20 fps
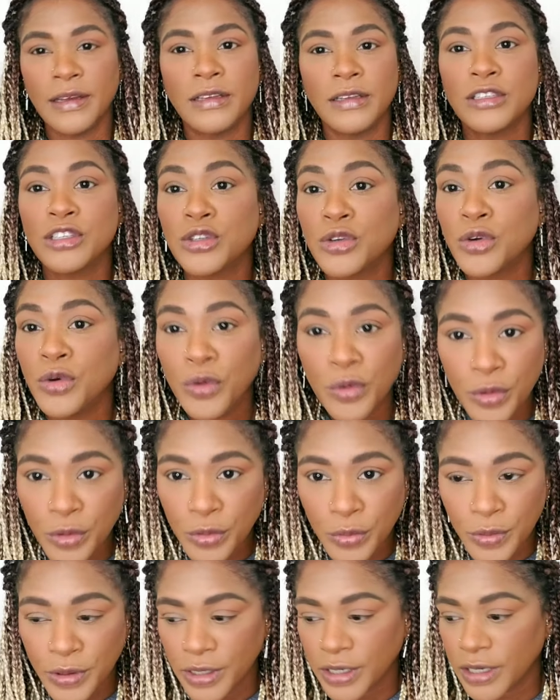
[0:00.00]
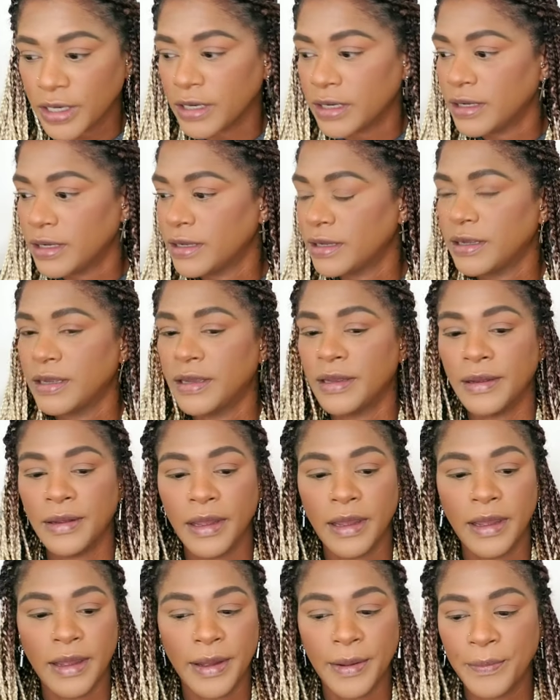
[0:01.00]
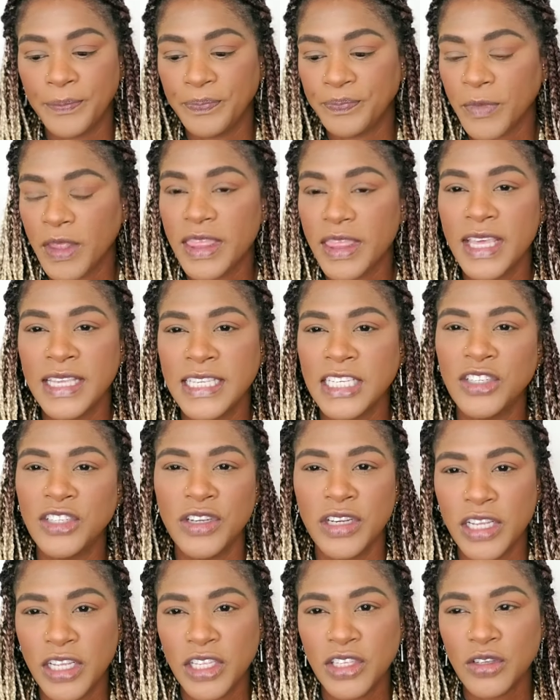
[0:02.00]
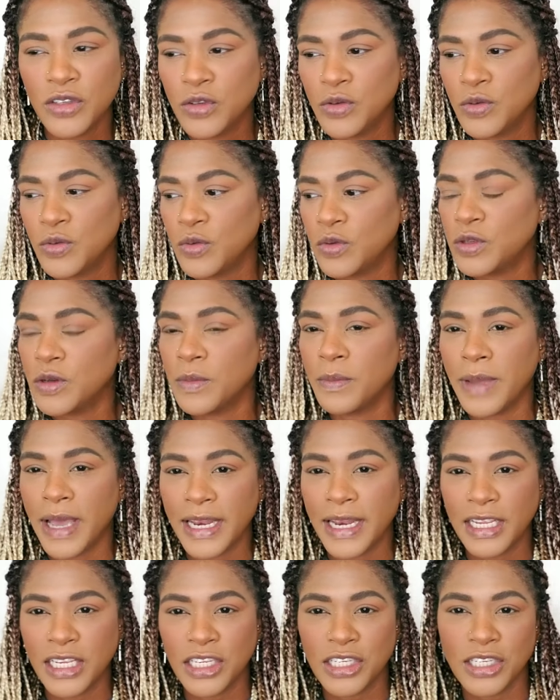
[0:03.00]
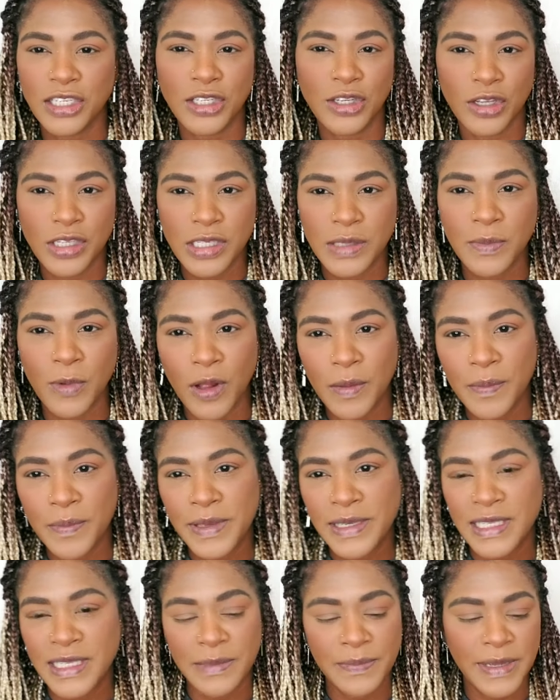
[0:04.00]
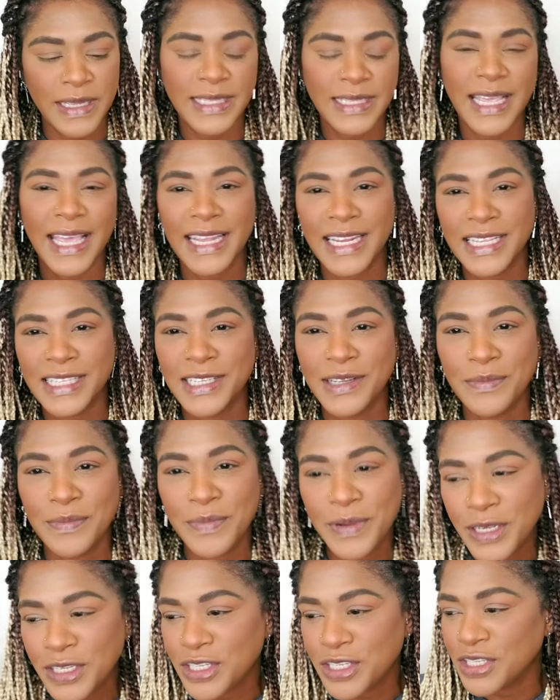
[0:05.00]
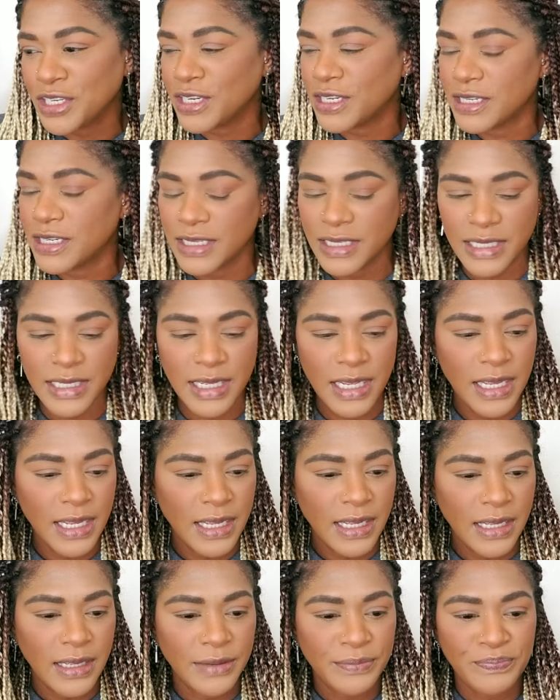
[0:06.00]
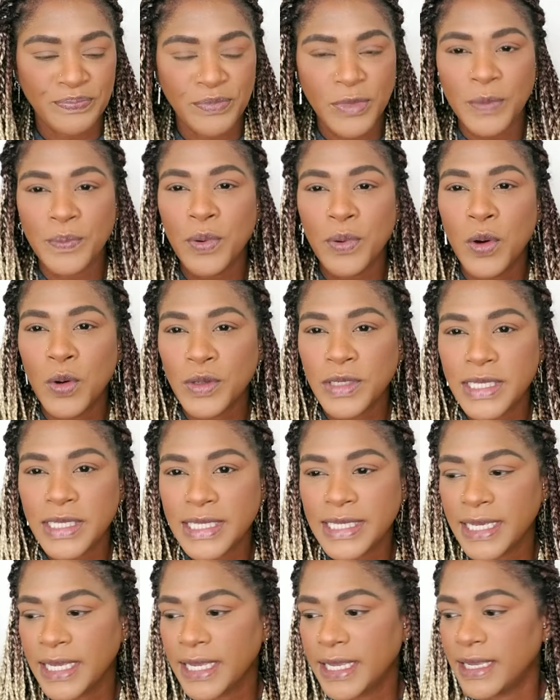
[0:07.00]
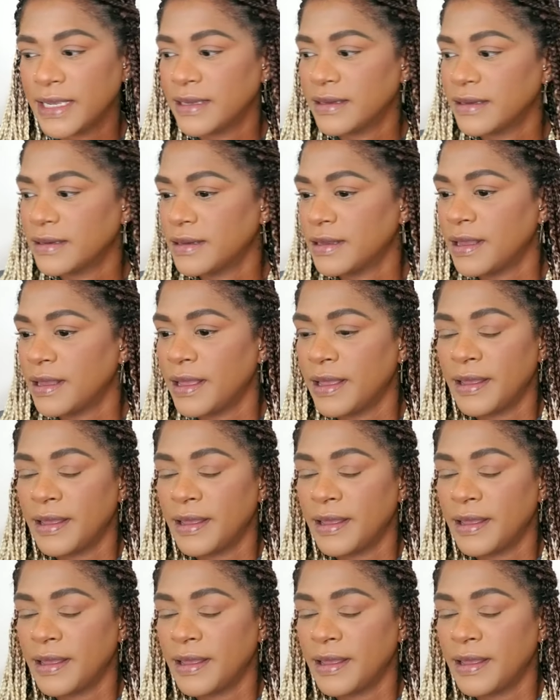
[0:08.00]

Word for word: schoolwork um, things that you need to do to manage your small business be it editing pictures posting